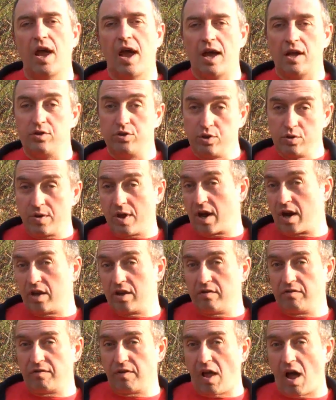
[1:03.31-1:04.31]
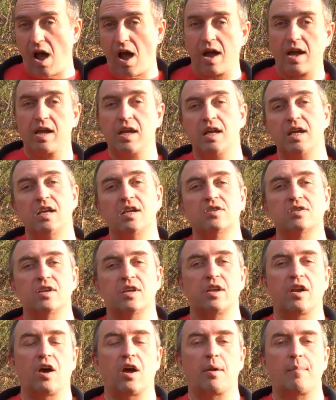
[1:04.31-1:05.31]
and do that on the fly, easily
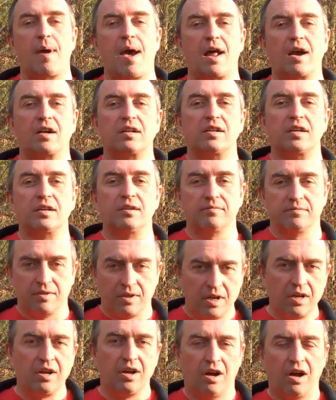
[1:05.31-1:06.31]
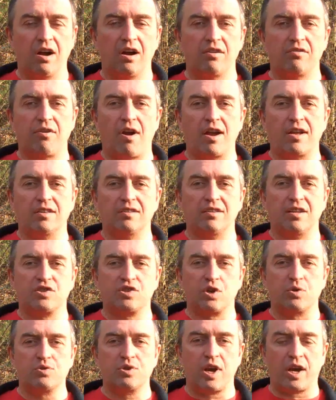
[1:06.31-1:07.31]
and automatically? Right, let's
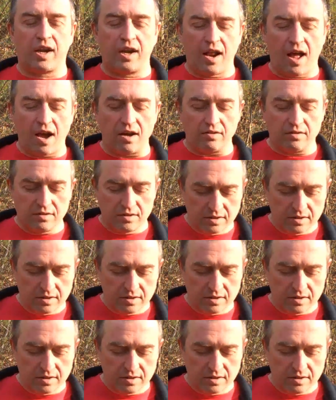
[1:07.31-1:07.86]
go check it out.